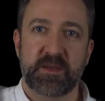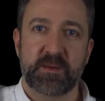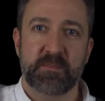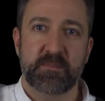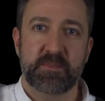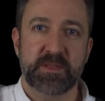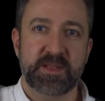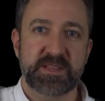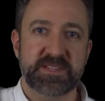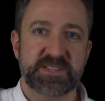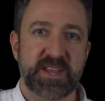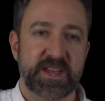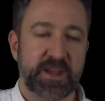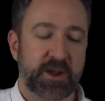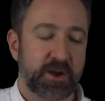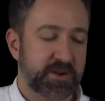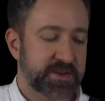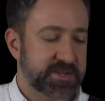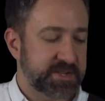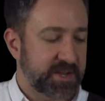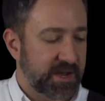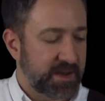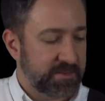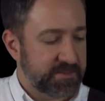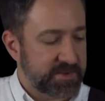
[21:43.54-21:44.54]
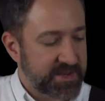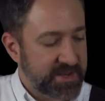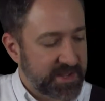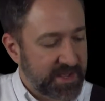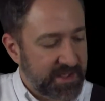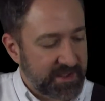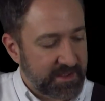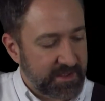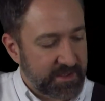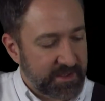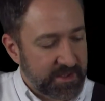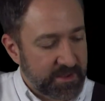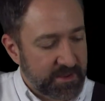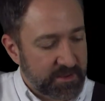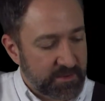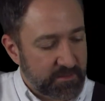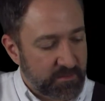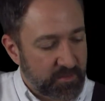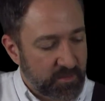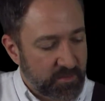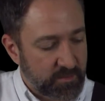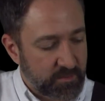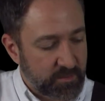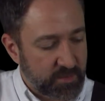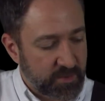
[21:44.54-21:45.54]
But let's take our time today
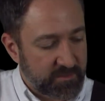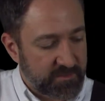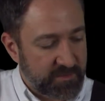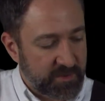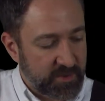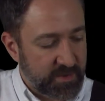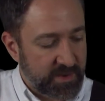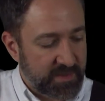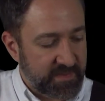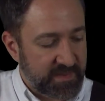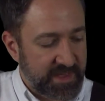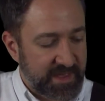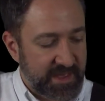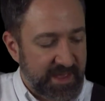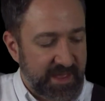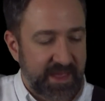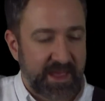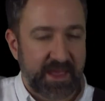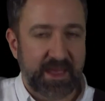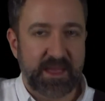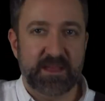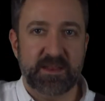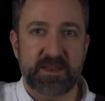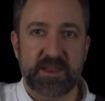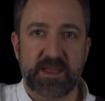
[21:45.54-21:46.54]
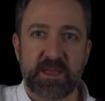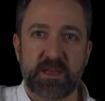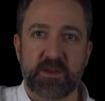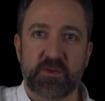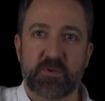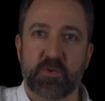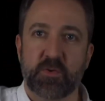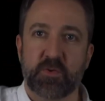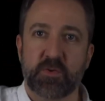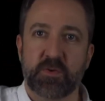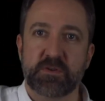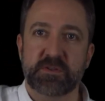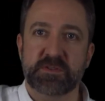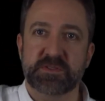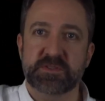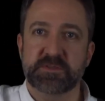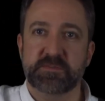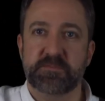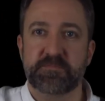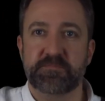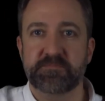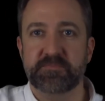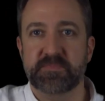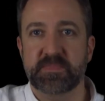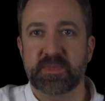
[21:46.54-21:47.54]
reviewing the A and E
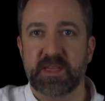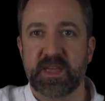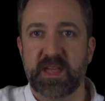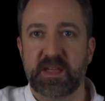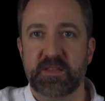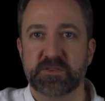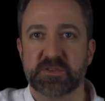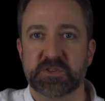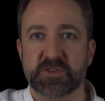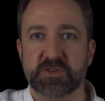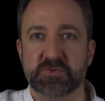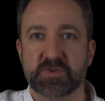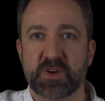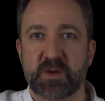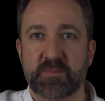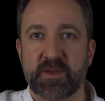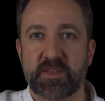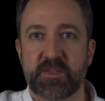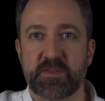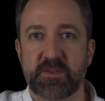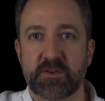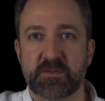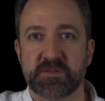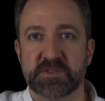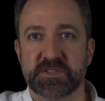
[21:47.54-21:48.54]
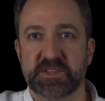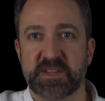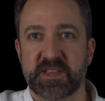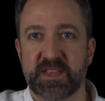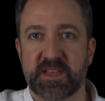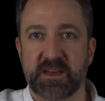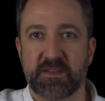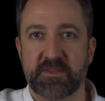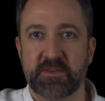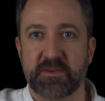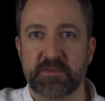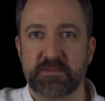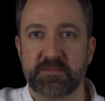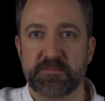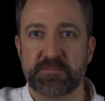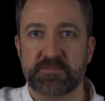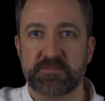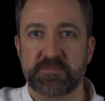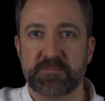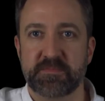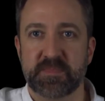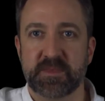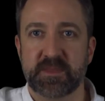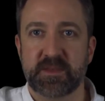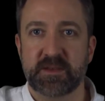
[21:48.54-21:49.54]
chords and strumming those together
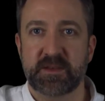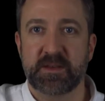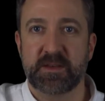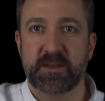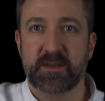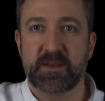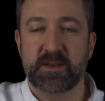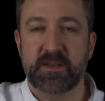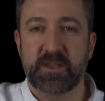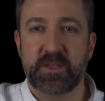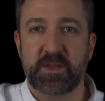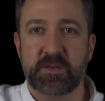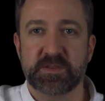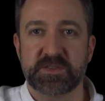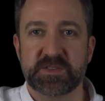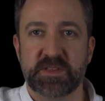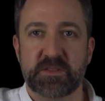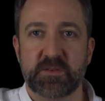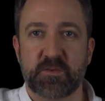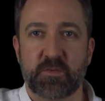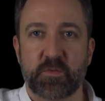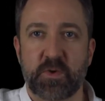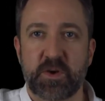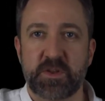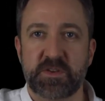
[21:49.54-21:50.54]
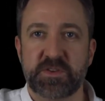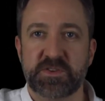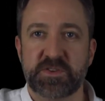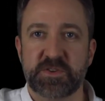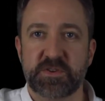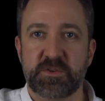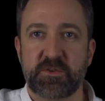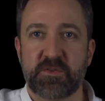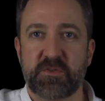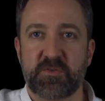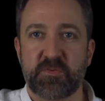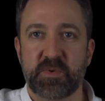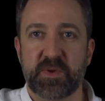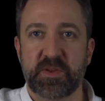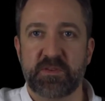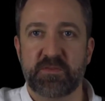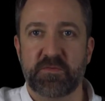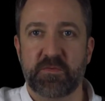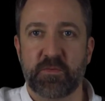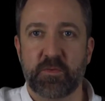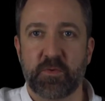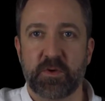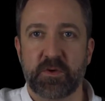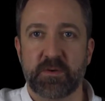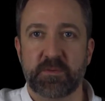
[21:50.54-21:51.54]
using the 1, 2, 3,
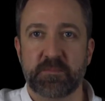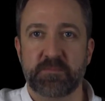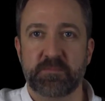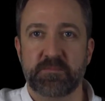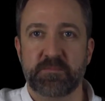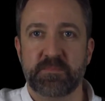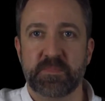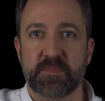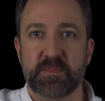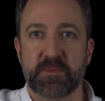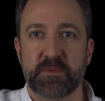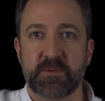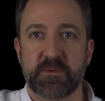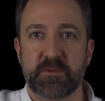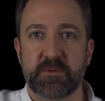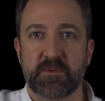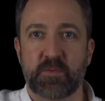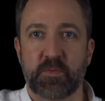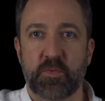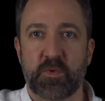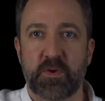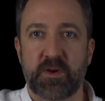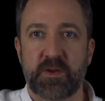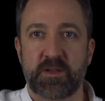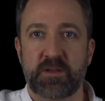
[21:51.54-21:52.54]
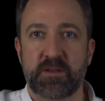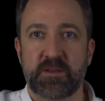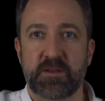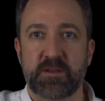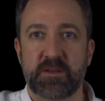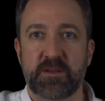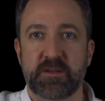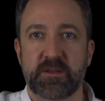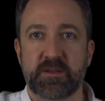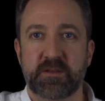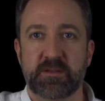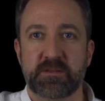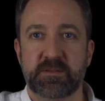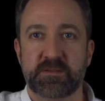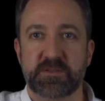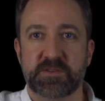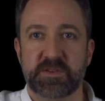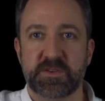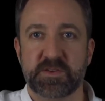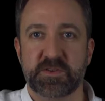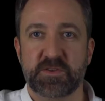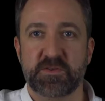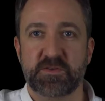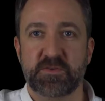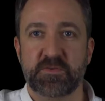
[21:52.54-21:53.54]
4. 1,
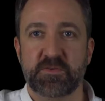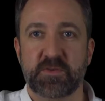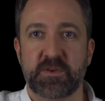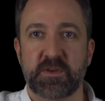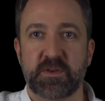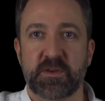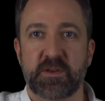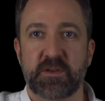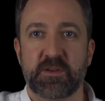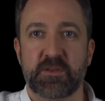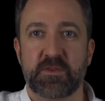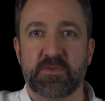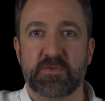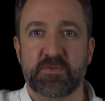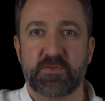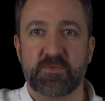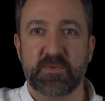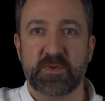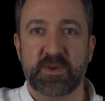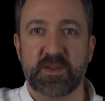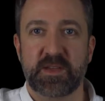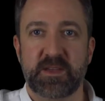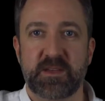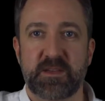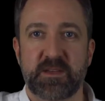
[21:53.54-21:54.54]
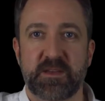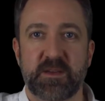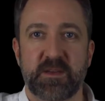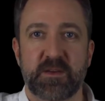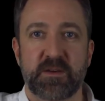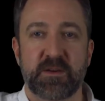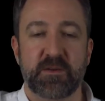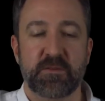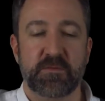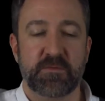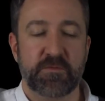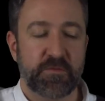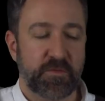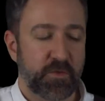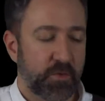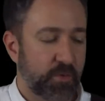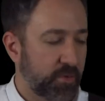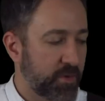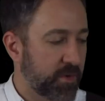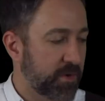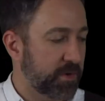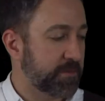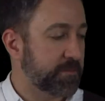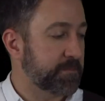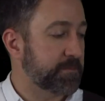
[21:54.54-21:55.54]
2, 3,
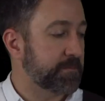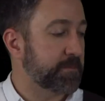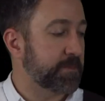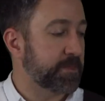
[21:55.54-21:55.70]
4. 1,